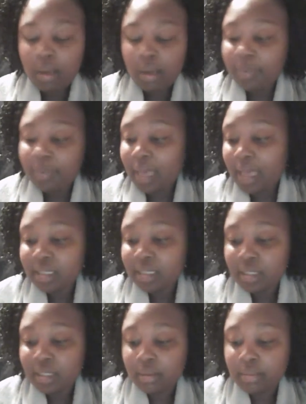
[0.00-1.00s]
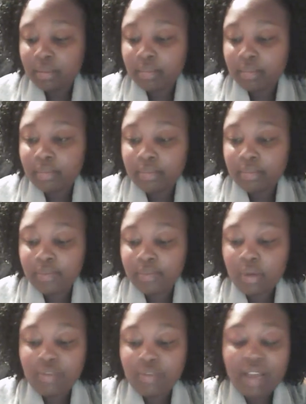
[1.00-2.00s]
apply some
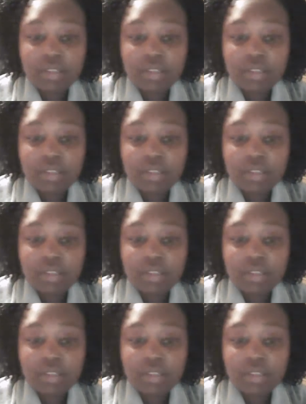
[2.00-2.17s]
VO5